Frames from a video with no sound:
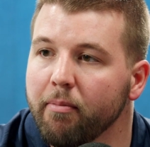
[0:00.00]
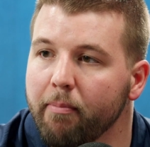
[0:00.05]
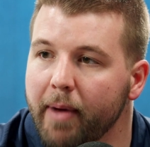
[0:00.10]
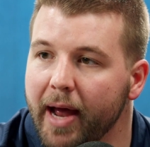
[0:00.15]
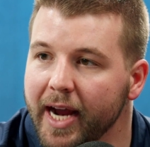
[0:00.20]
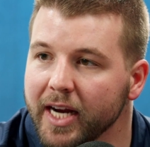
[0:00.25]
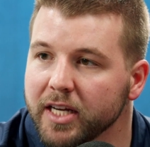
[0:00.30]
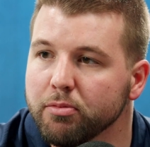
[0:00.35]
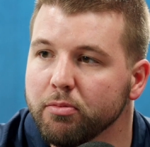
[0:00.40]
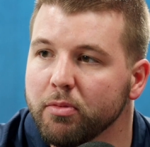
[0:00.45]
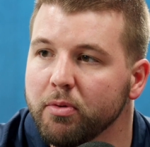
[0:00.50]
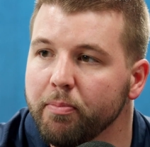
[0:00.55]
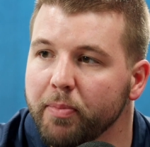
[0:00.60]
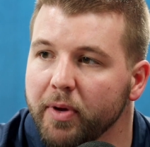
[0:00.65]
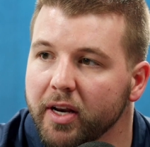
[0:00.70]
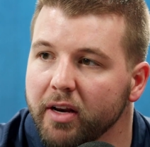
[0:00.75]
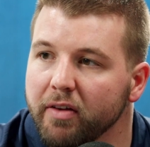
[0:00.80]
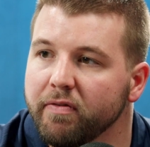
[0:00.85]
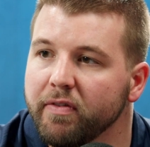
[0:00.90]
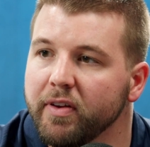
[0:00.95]
maximum
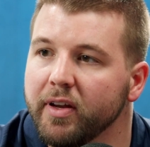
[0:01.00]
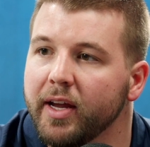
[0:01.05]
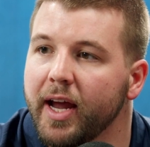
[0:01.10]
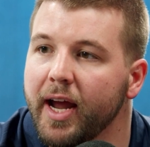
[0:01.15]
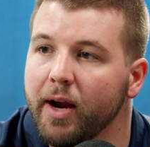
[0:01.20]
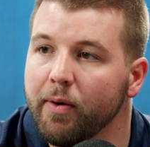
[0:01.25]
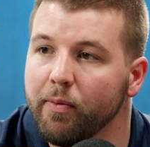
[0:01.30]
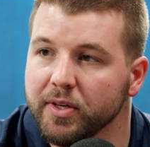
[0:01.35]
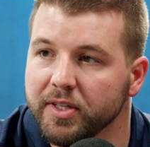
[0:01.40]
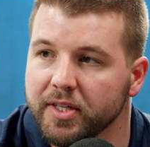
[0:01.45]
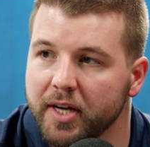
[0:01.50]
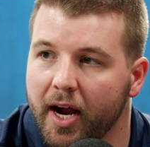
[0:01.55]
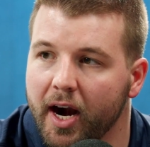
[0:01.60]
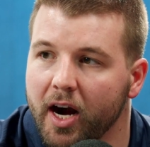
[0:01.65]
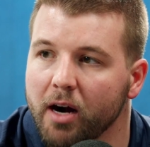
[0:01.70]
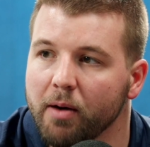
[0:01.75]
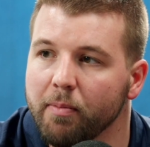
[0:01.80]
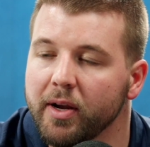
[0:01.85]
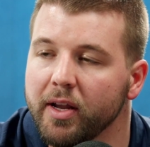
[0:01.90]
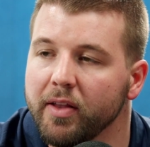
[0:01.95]
benefit at
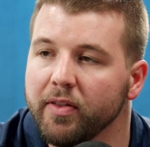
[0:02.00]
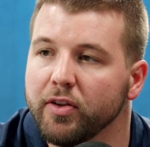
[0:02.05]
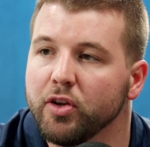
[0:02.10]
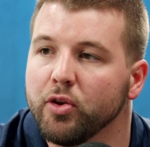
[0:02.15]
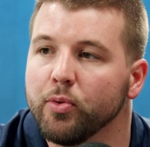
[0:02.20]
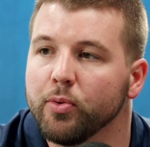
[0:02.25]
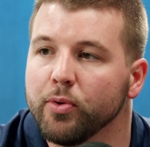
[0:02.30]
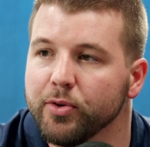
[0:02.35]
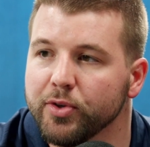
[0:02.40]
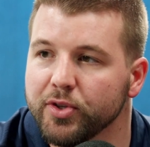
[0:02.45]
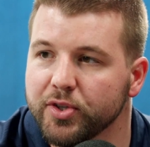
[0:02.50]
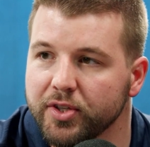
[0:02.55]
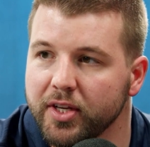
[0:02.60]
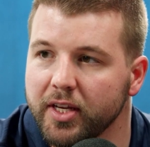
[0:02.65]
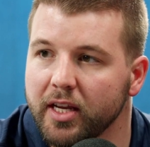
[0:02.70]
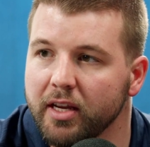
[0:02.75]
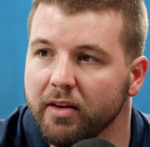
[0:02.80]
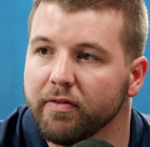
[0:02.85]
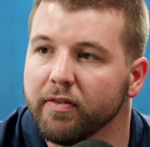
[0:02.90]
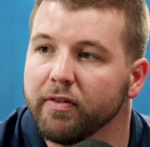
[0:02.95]
retirement that you would
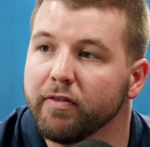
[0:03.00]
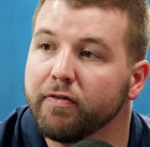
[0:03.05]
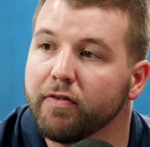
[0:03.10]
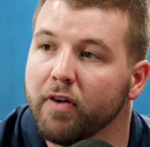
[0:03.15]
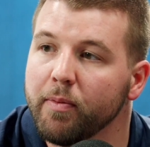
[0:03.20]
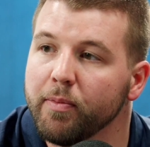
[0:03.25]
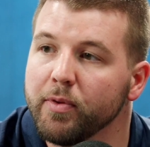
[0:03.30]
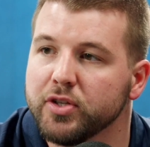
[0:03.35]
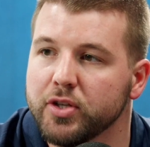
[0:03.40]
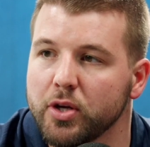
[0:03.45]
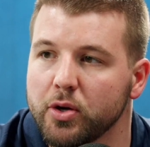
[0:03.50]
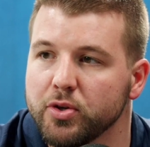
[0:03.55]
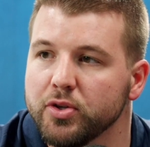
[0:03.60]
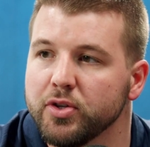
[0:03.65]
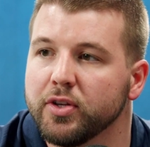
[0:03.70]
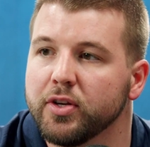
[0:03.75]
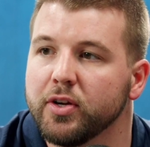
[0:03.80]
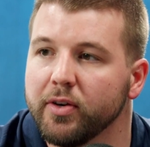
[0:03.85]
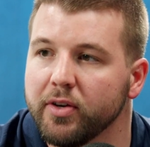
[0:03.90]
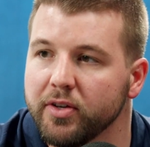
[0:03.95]
receive from the Social
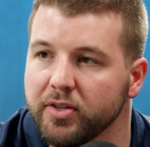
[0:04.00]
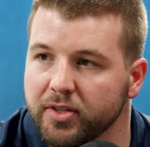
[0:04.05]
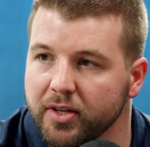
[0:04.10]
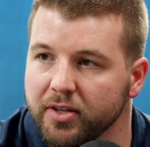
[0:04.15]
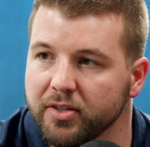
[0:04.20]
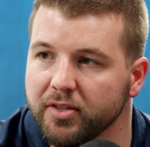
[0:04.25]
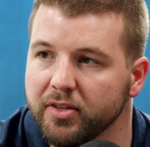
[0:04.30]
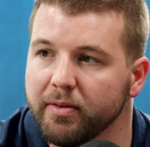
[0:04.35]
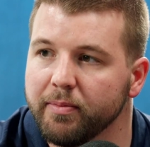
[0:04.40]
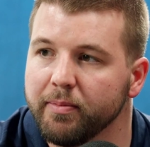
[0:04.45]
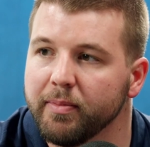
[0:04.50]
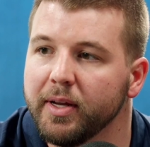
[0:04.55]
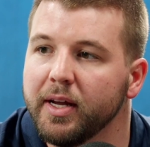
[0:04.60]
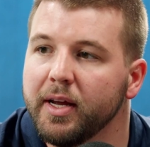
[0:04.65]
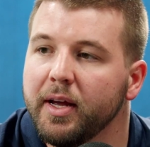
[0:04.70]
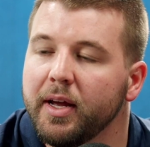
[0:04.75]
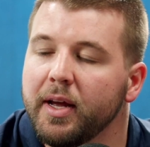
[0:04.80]
Security system